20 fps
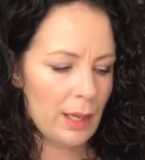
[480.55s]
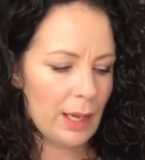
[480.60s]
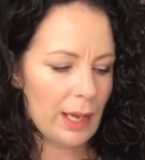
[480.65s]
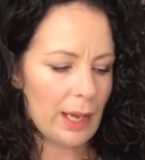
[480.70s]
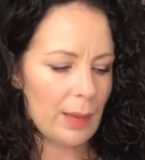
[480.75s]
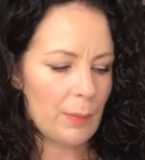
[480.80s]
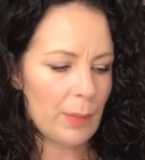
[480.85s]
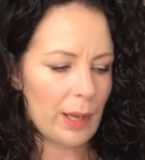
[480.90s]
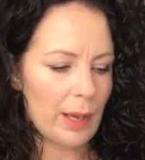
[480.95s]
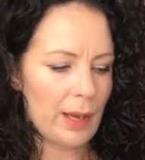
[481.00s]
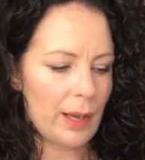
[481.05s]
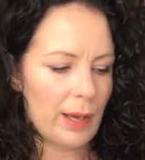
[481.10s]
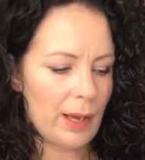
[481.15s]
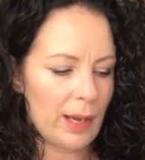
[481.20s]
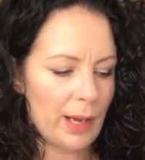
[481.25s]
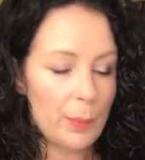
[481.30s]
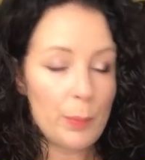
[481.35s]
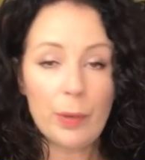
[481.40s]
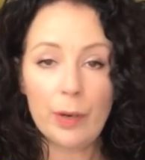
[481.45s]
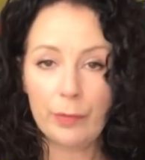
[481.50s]

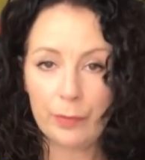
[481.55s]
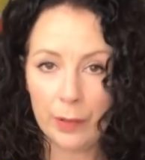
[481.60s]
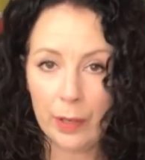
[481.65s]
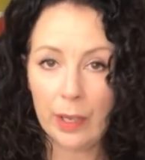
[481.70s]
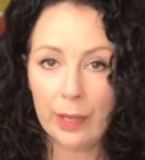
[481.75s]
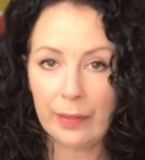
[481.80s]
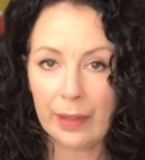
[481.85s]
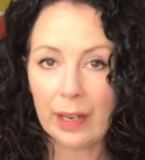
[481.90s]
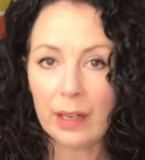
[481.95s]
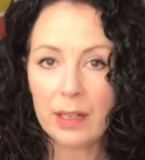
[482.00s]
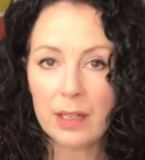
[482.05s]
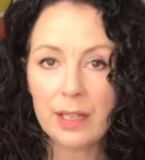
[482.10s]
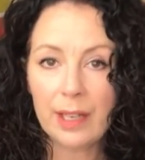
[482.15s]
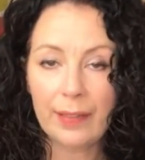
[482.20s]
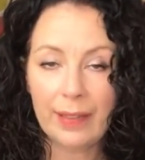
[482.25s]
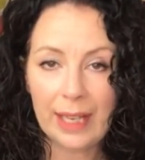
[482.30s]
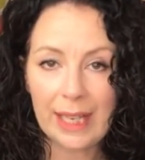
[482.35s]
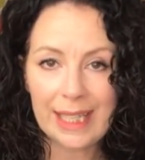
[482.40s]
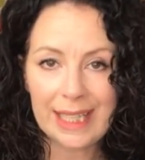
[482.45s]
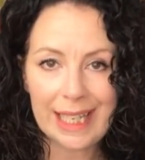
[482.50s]
I prefer that because I
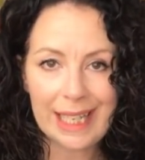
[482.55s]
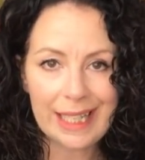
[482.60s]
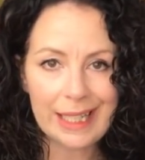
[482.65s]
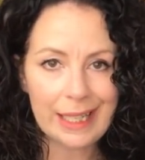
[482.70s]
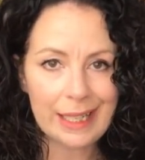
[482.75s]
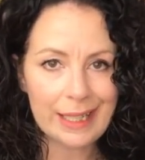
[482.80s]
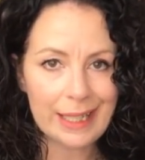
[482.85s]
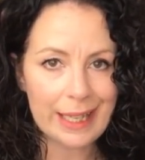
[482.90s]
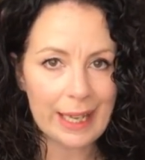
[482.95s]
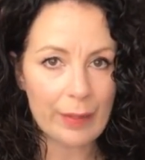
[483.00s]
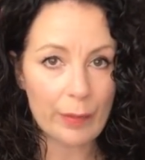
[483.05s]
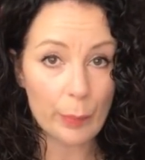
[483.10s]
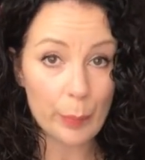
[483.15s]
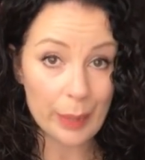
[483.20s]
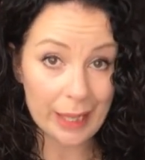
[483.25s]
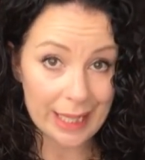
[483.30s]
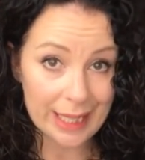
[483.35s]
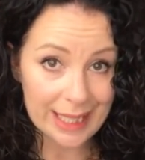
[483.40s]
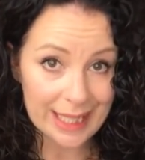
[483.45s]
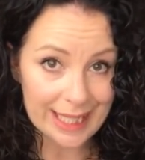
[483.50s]
think it's easier to get the
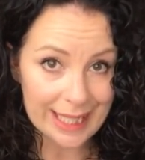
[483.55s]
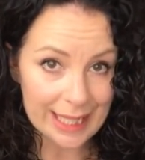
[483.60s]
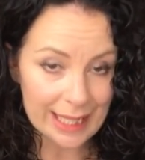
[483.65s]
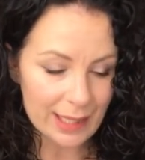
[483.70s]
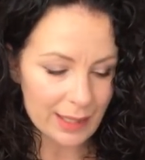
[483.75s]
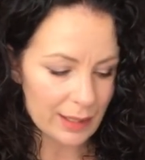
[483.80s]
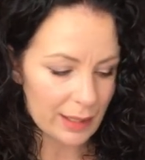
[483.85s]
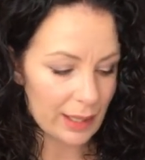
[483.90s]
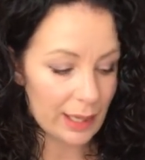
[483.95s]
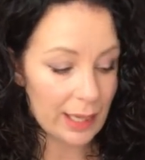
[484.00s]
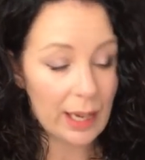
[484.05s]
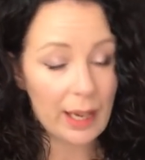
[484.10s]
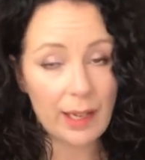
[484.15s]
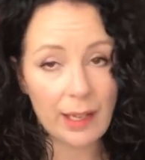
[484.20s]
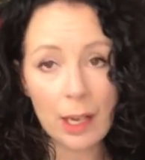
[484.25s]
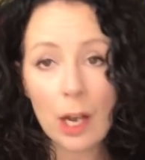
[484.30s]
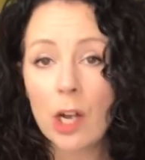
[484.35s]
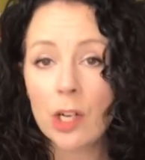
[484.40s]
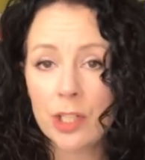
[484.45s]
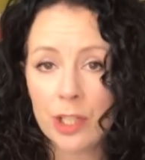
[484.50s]
pins in, and I
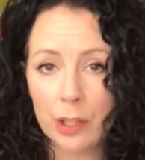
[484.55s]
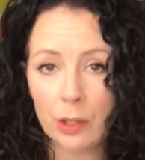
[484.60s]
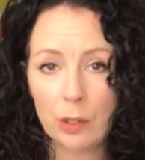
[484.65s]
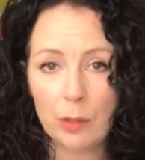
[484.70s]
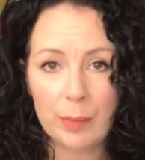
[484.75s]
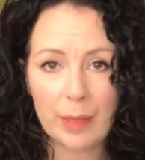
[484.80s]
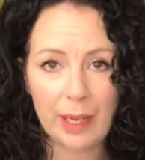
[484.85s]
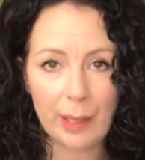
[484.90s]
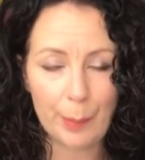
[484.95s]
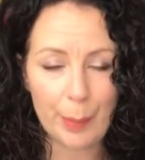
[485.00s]
cut all my